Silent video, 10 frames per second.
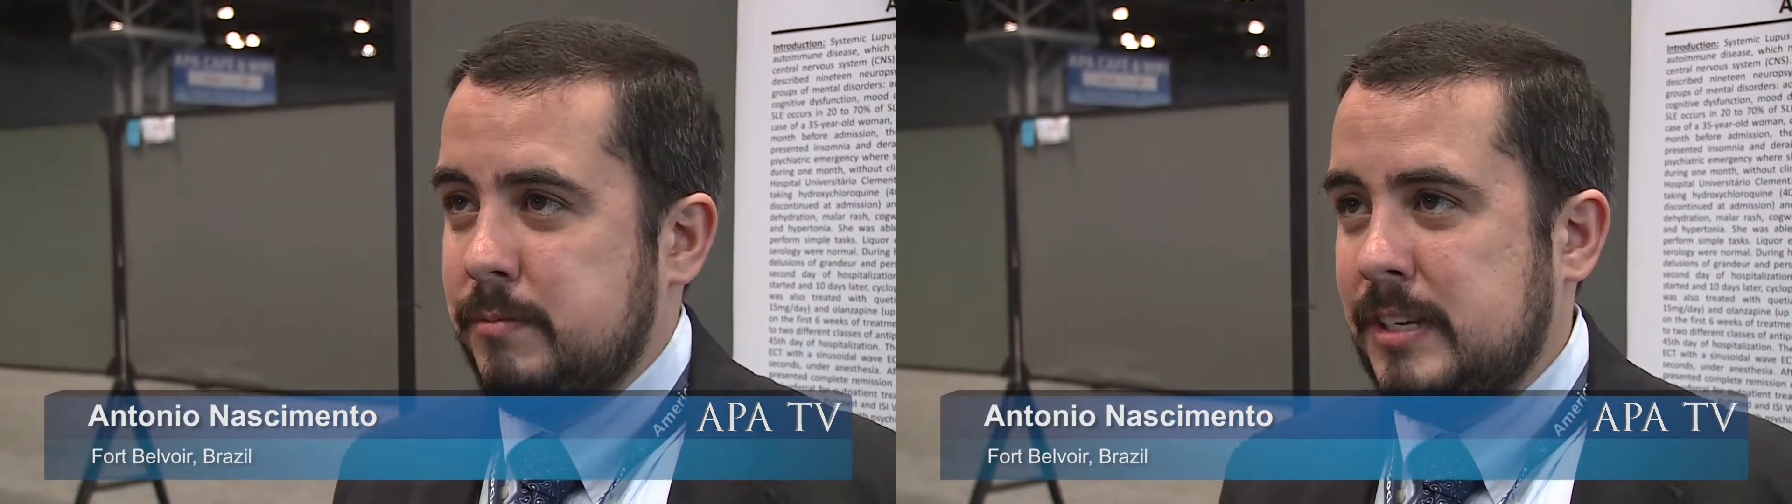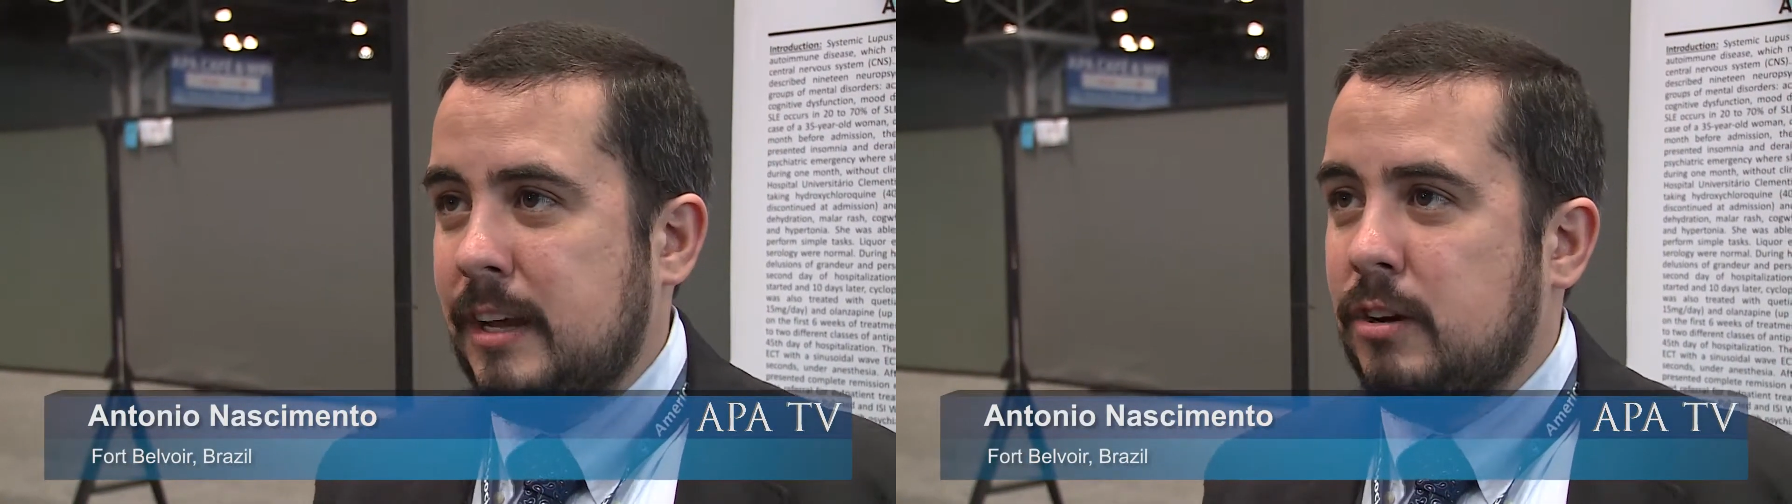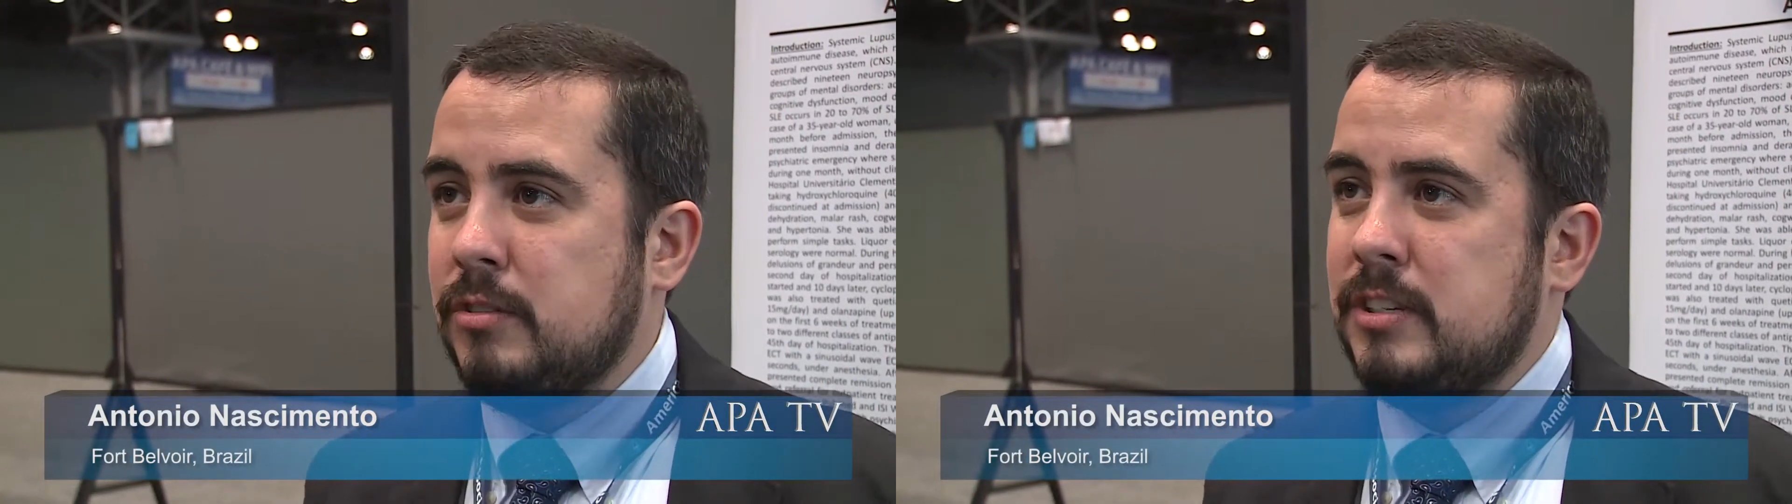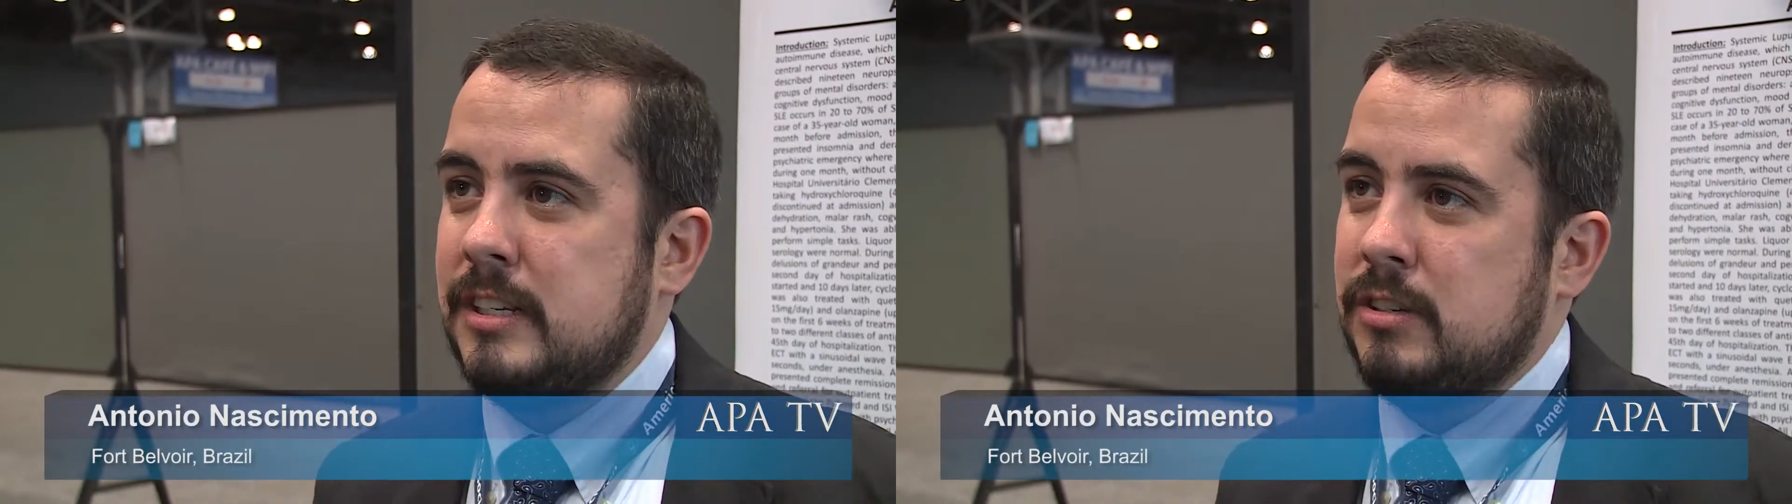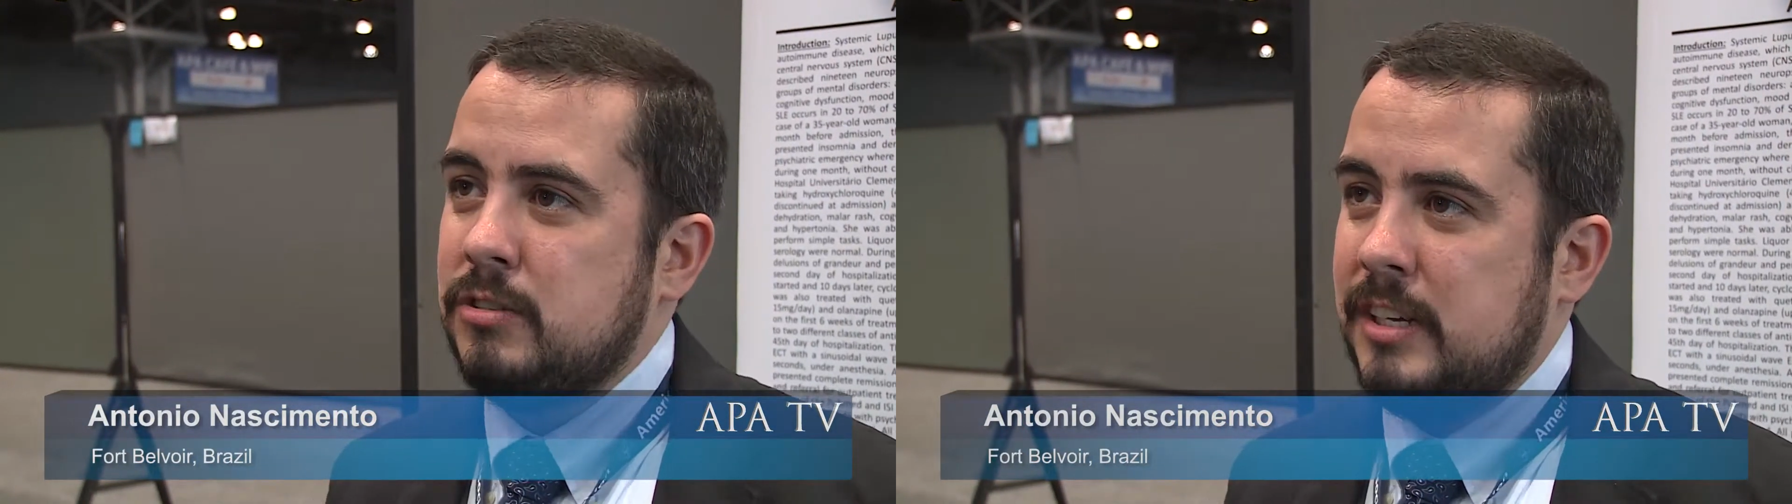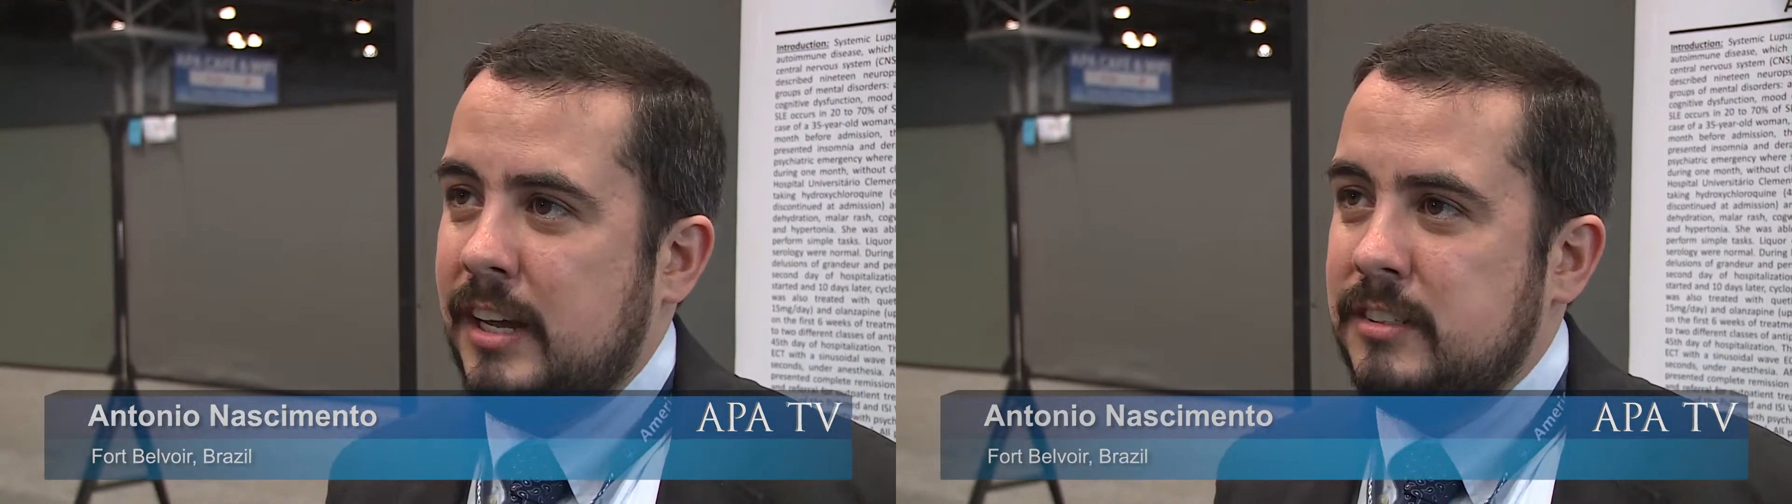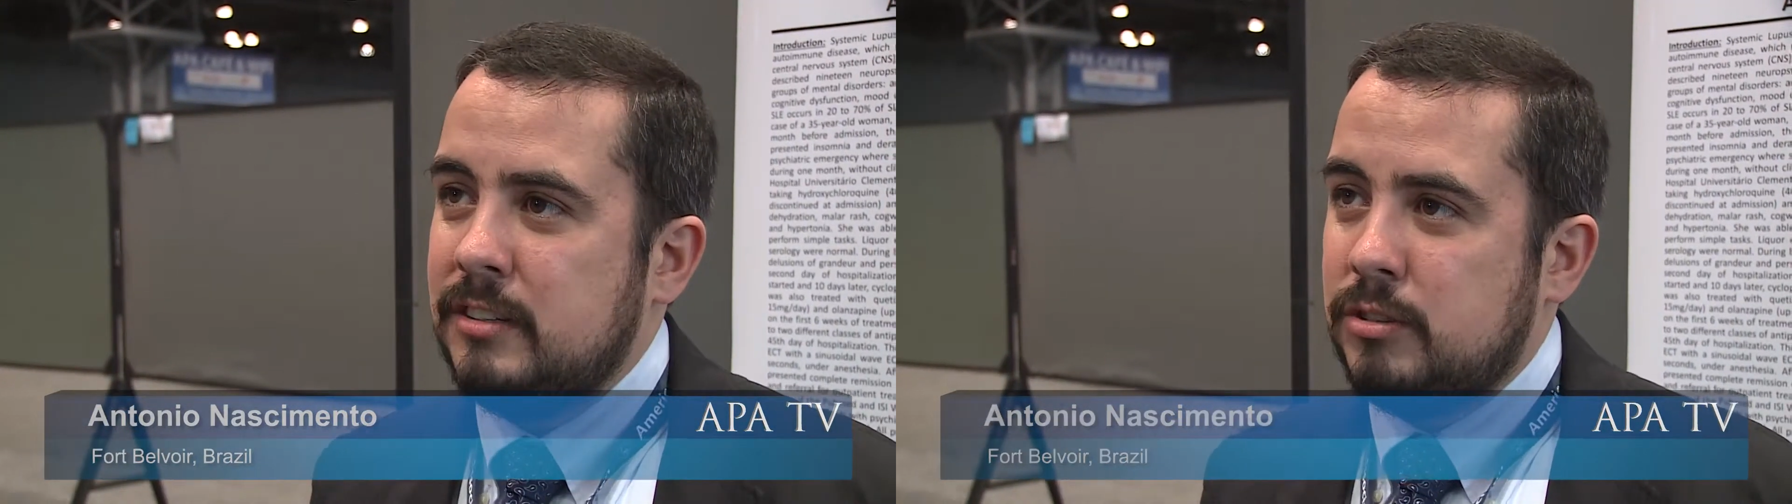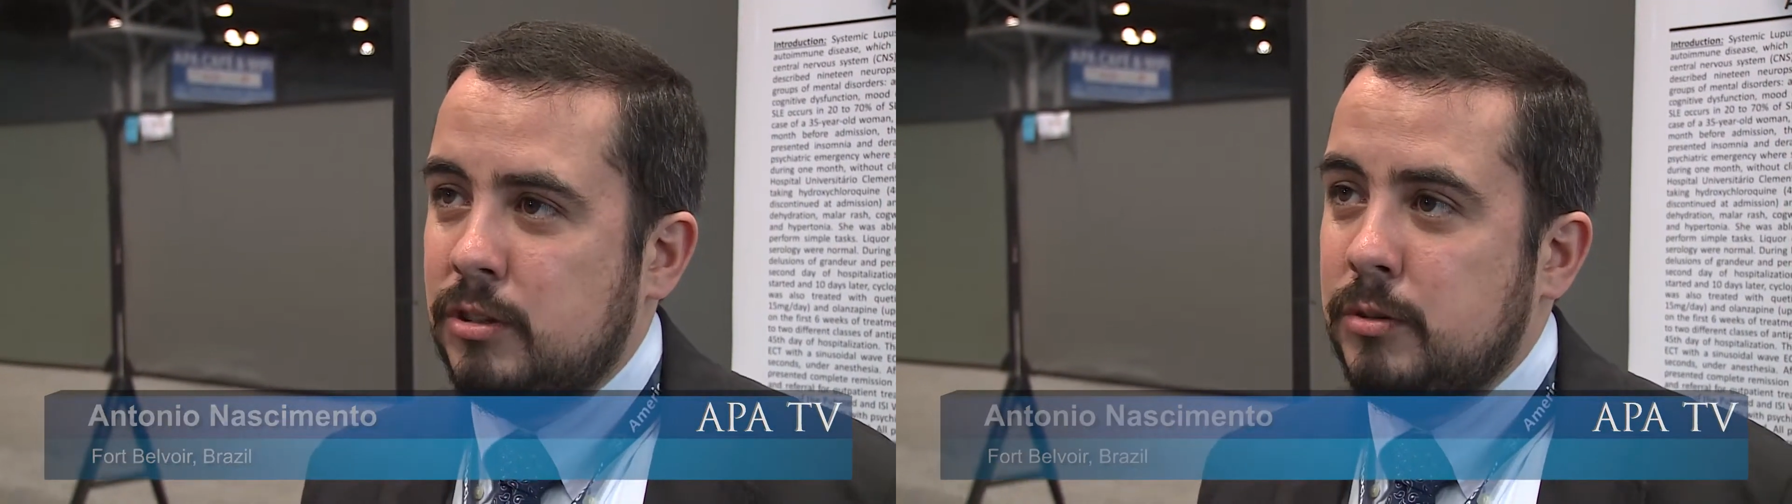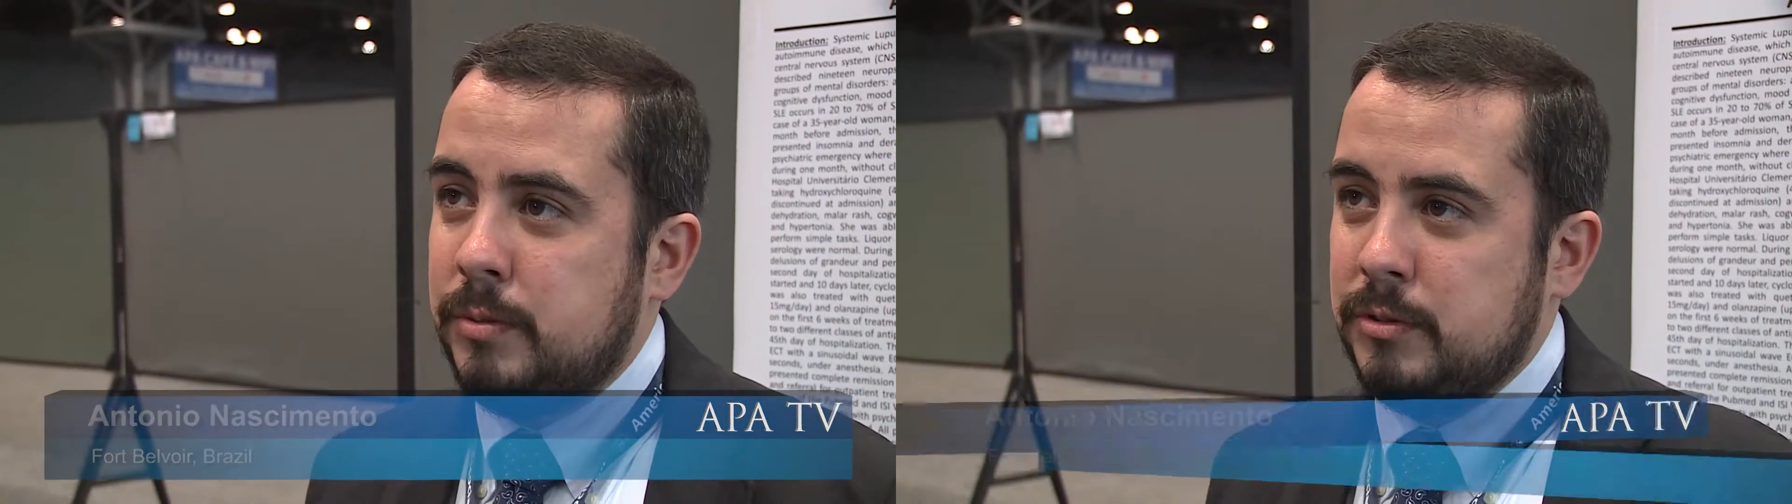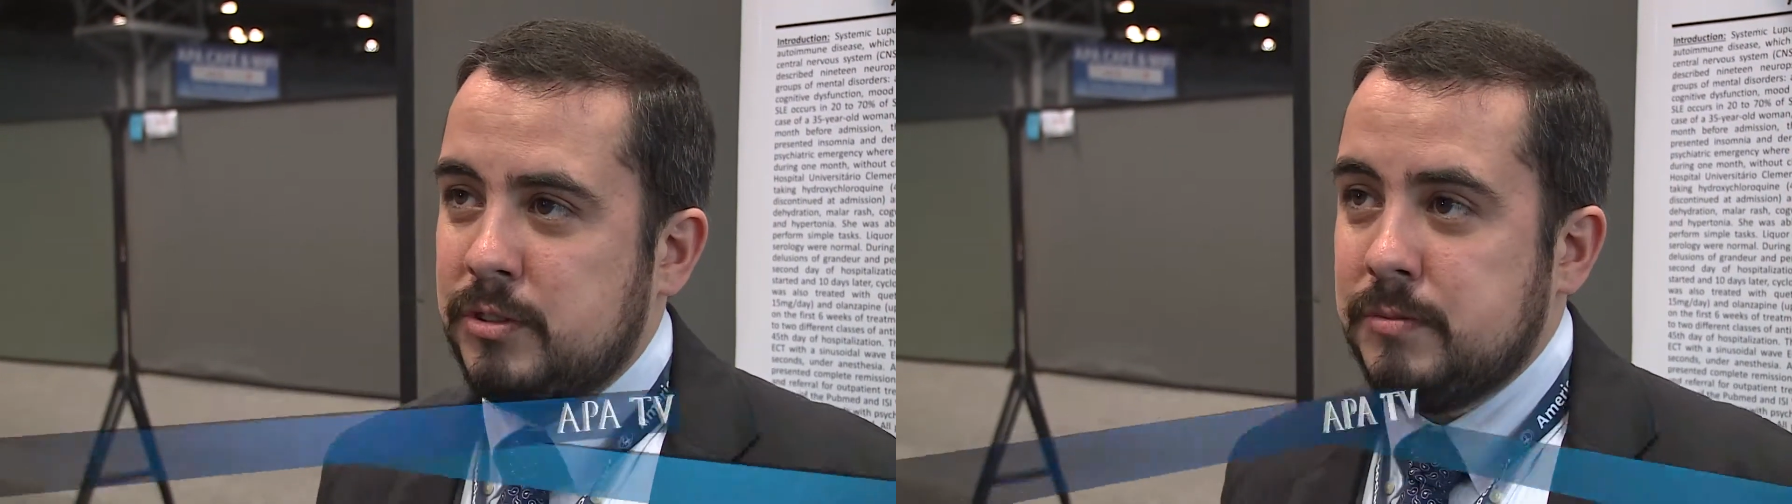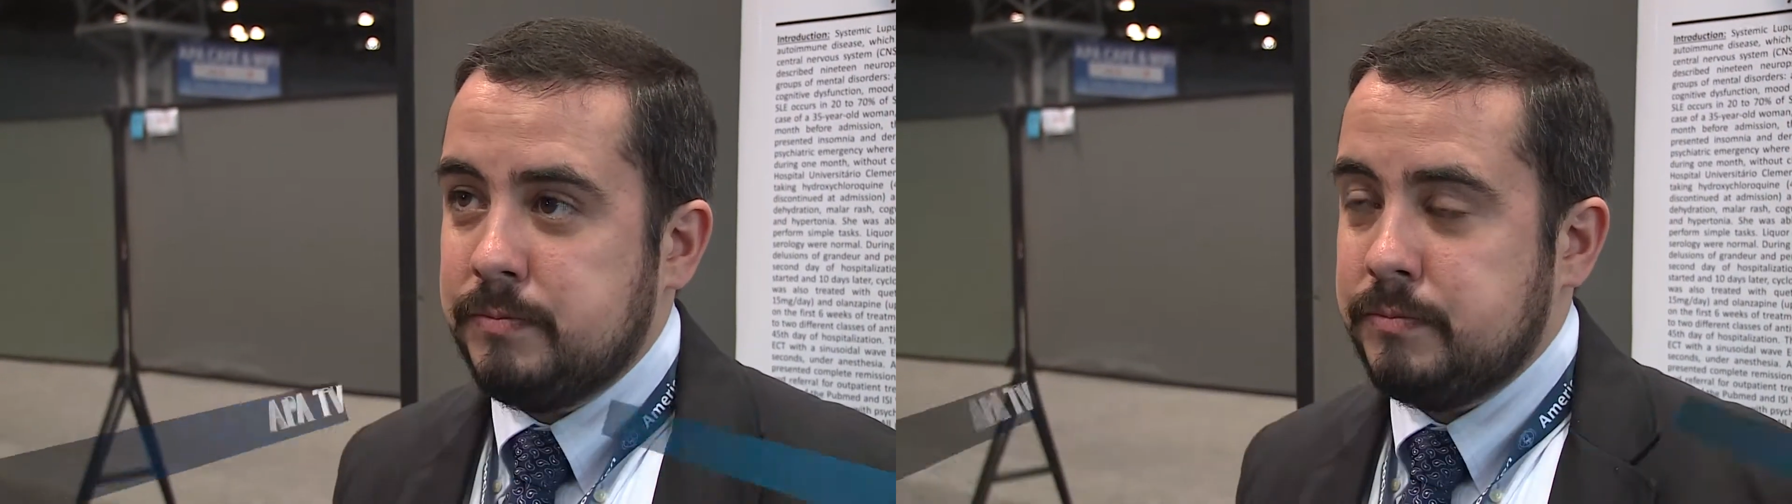psychosis associated to lupus.